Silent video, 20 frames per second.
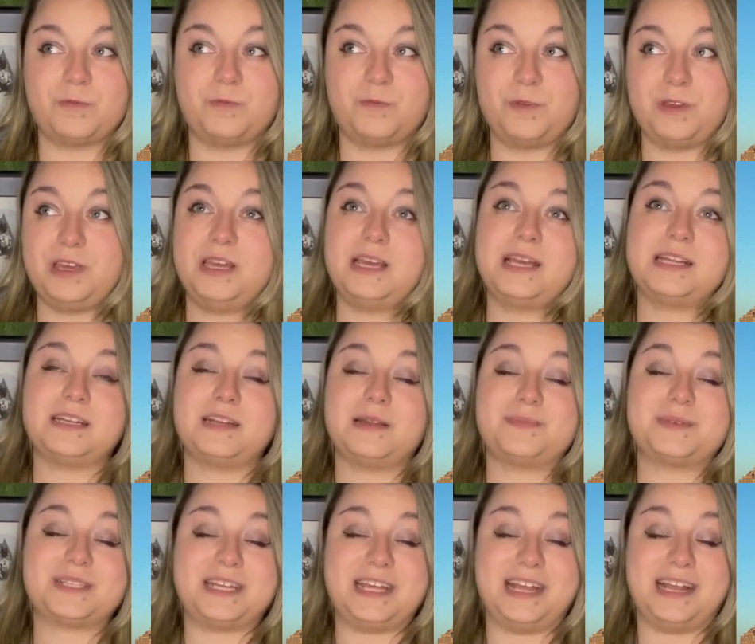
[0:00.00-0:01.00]
We ended up
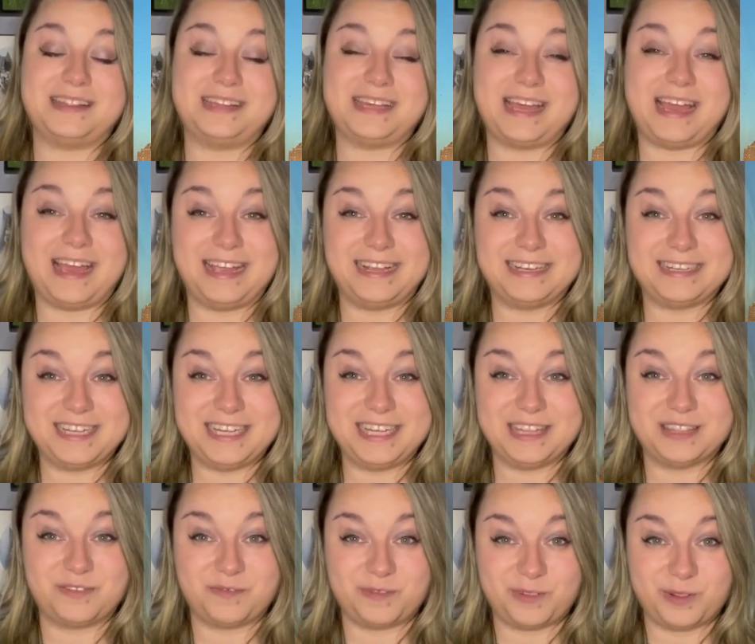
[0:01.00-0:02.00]
staying on the
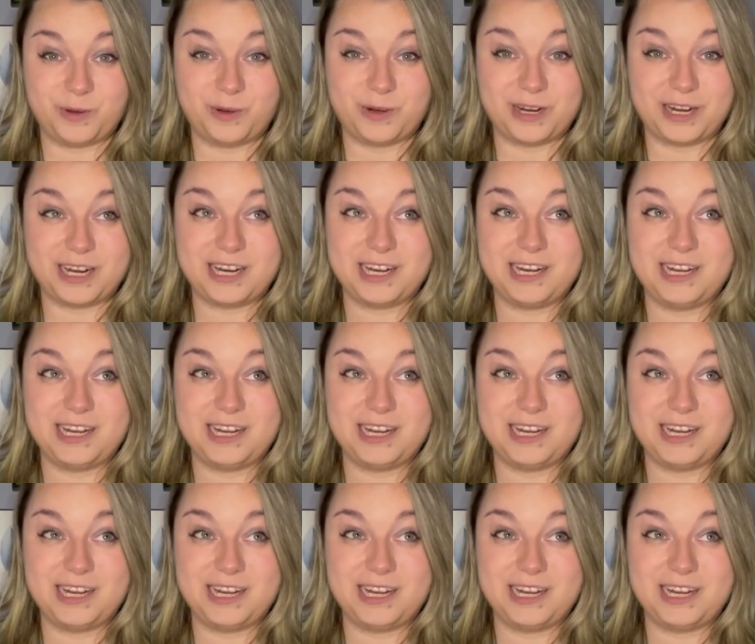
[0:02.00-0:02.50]
18th floor.